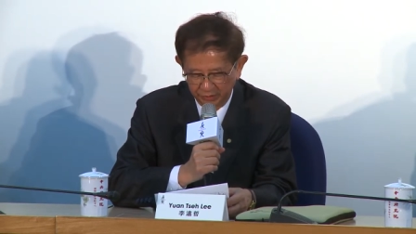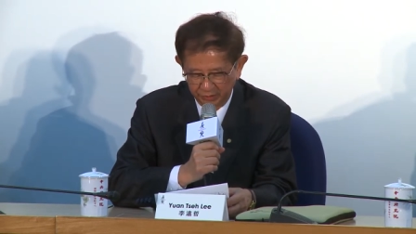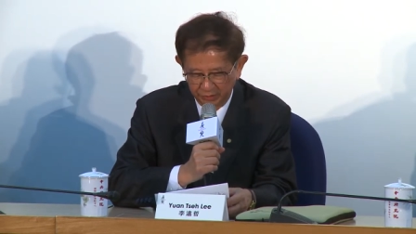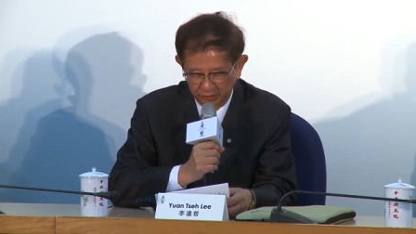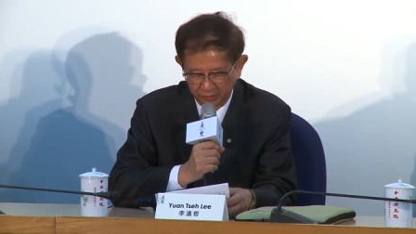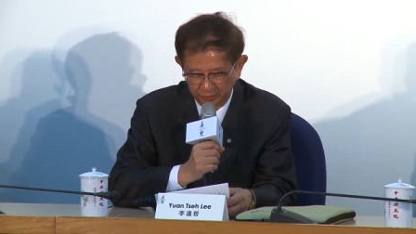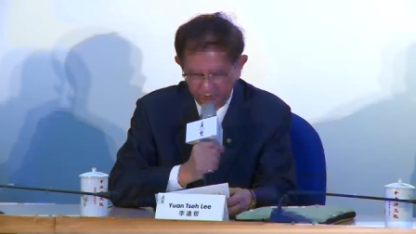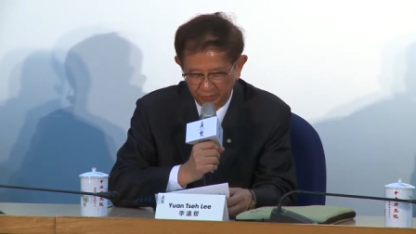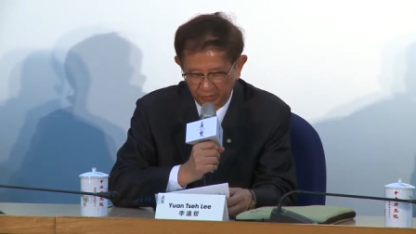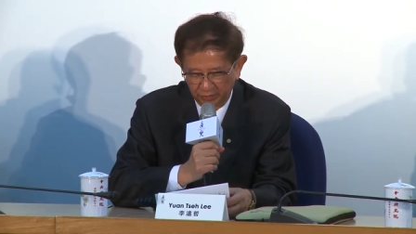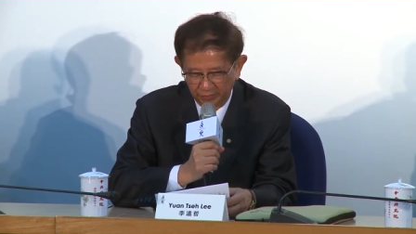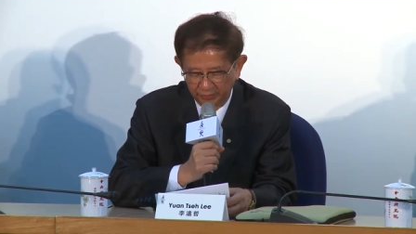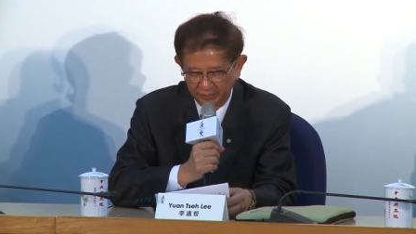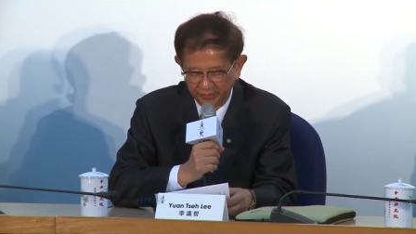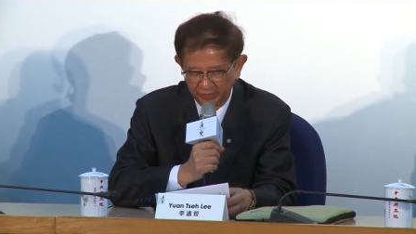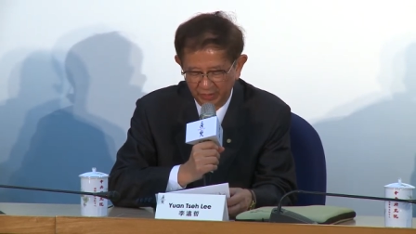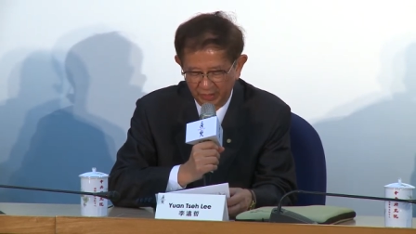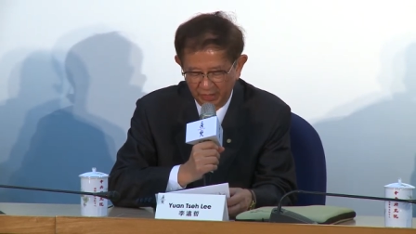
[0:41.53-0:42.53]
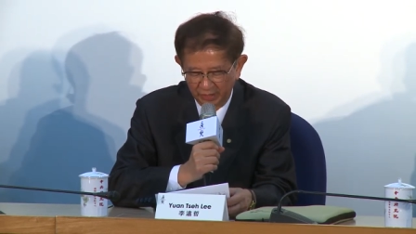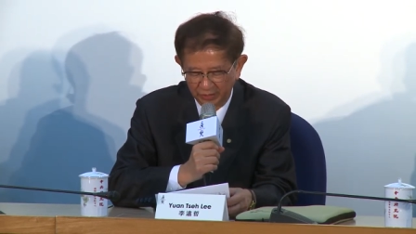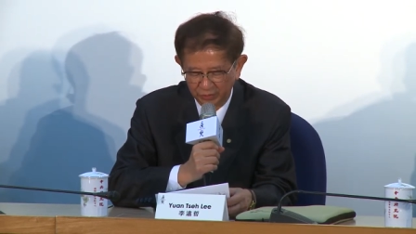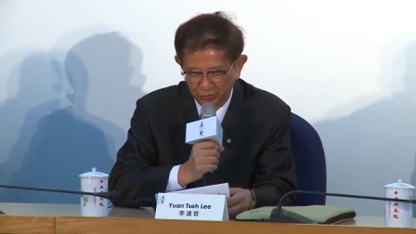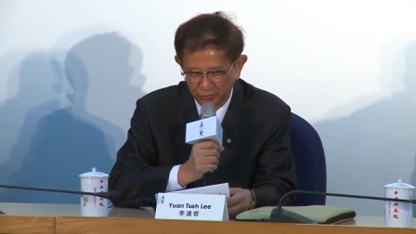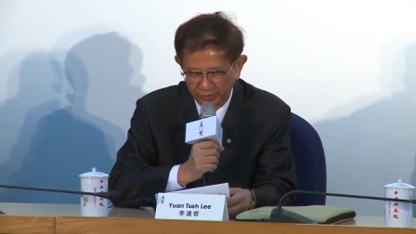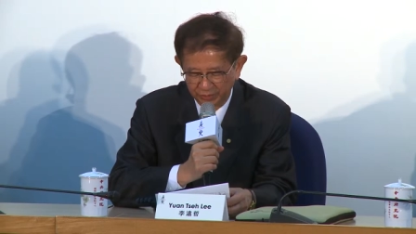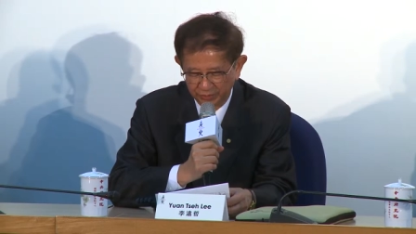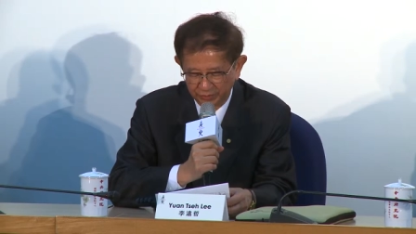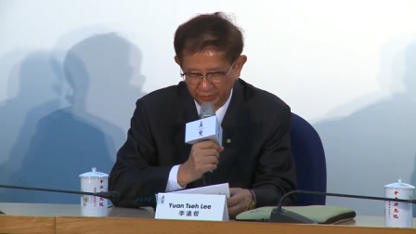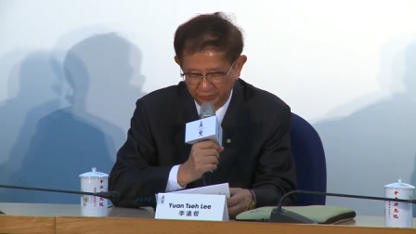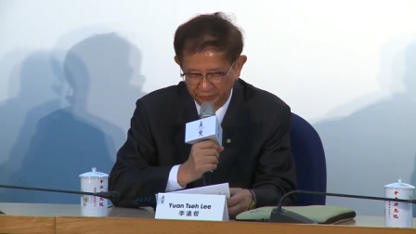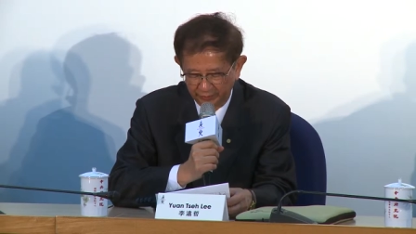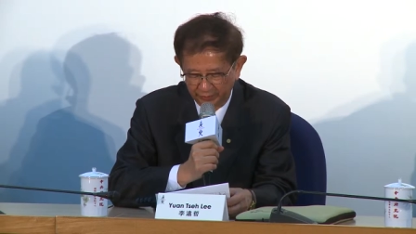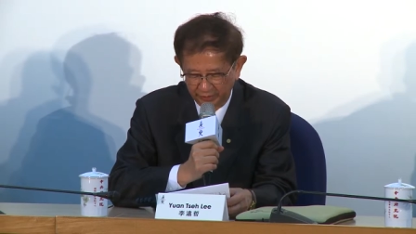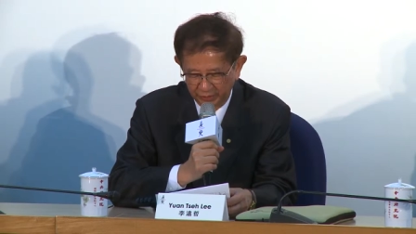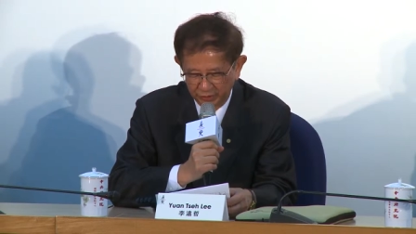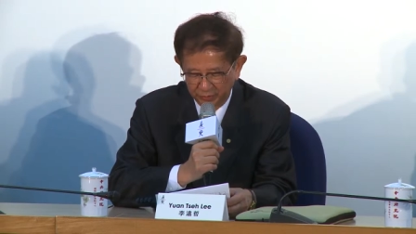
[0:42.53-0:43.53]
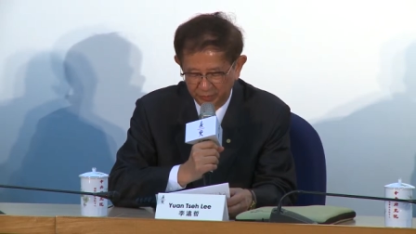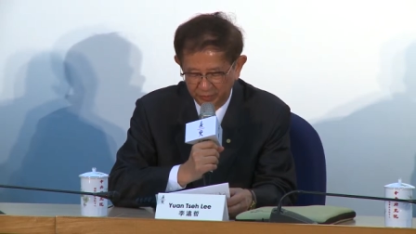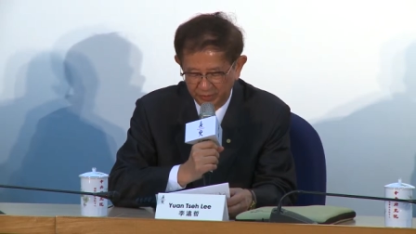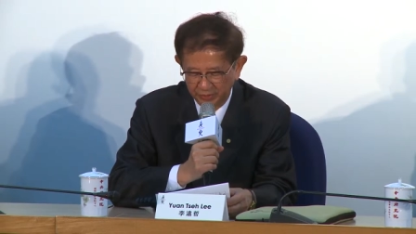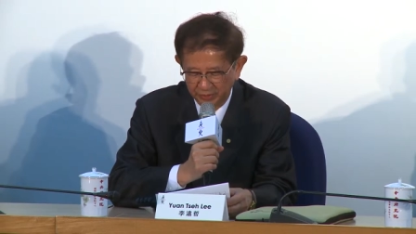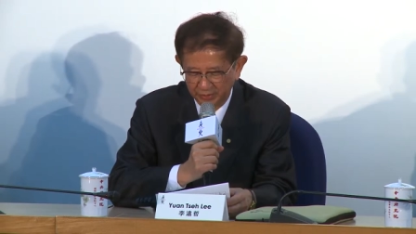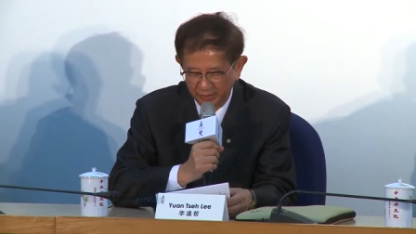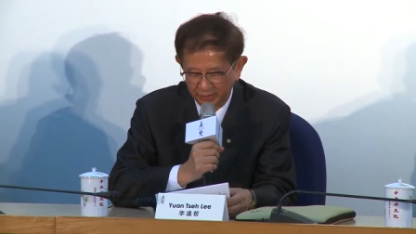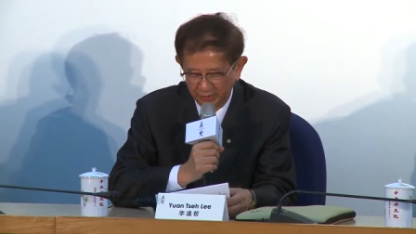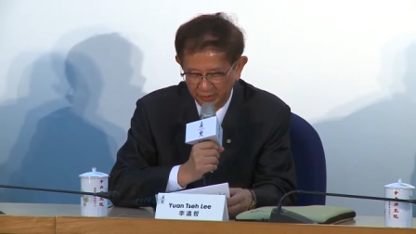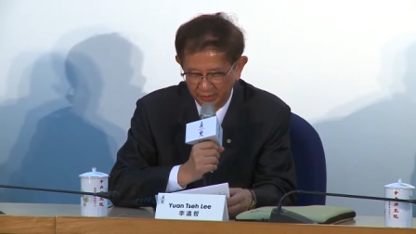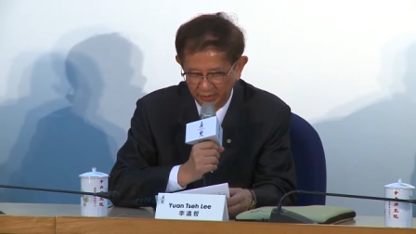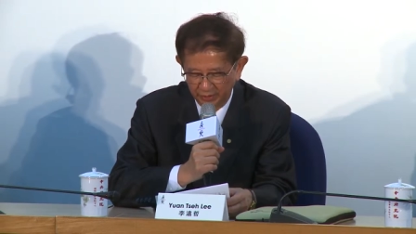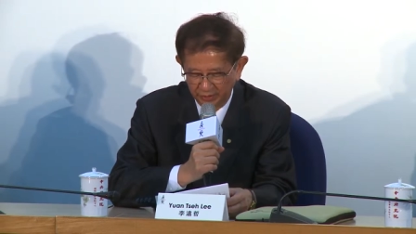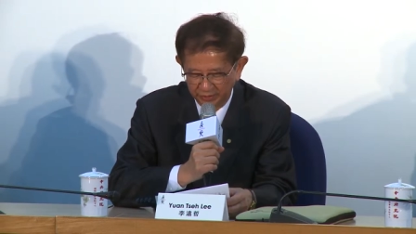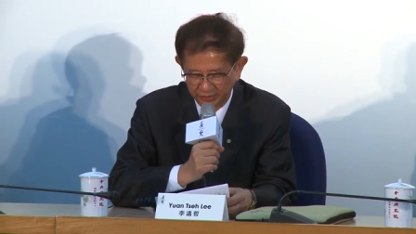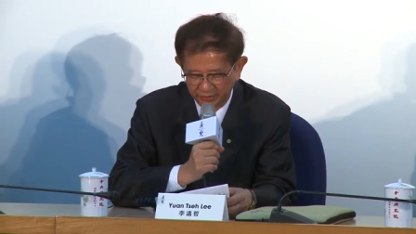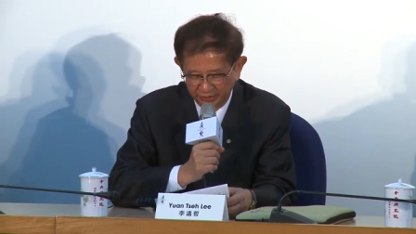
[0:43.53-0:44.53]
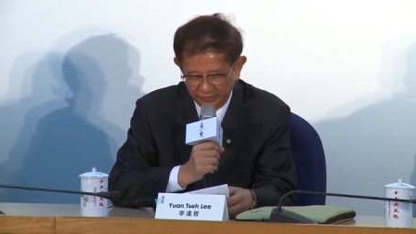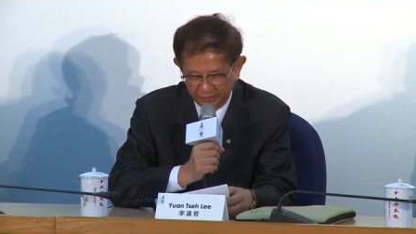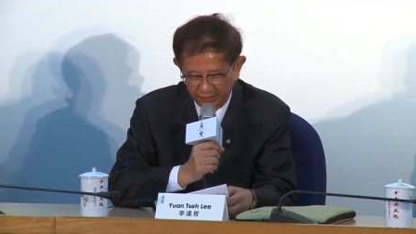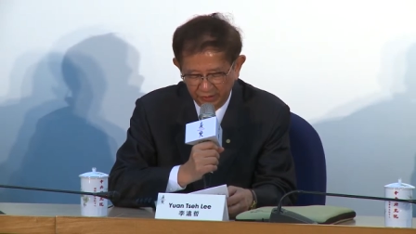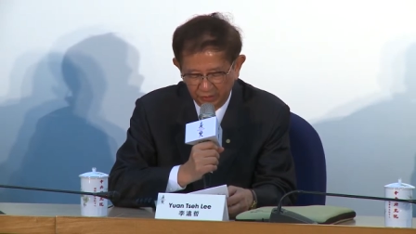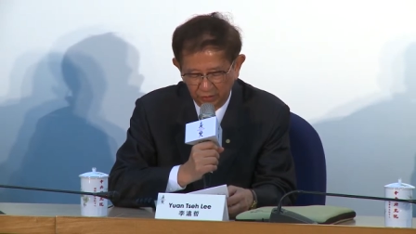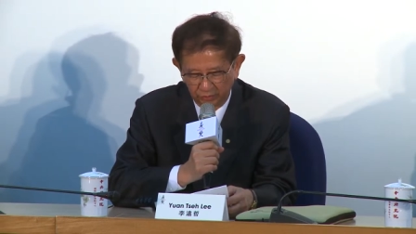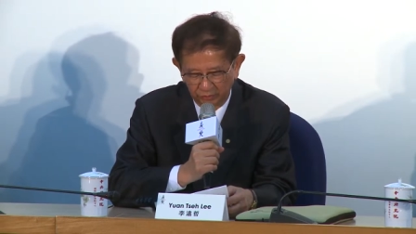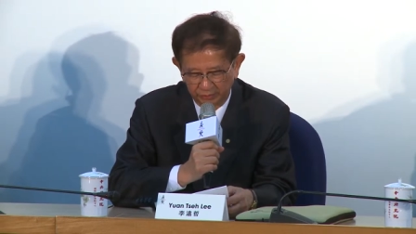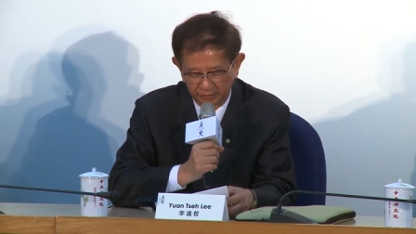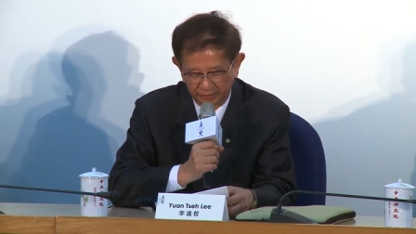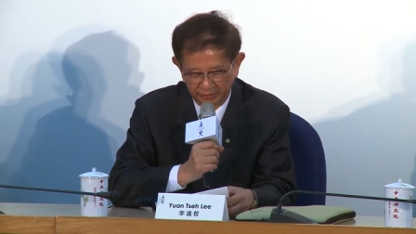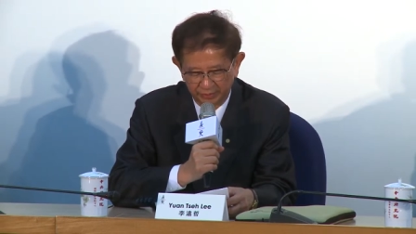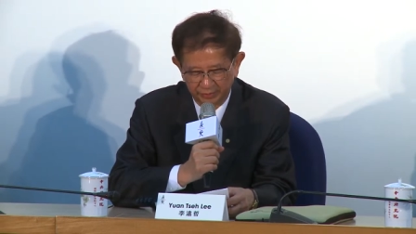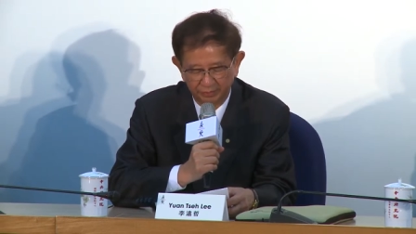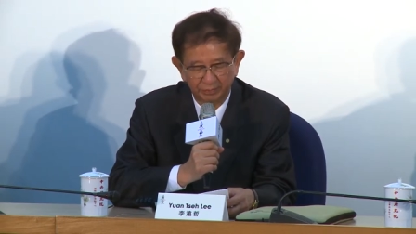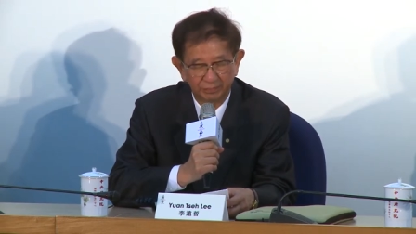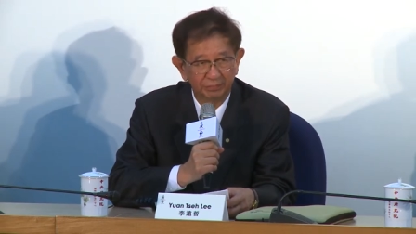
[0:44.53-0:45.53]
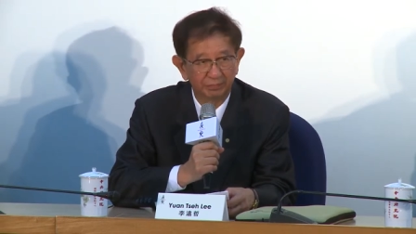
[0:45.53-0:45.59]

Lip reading: involving hundreds of experts and stakeholders.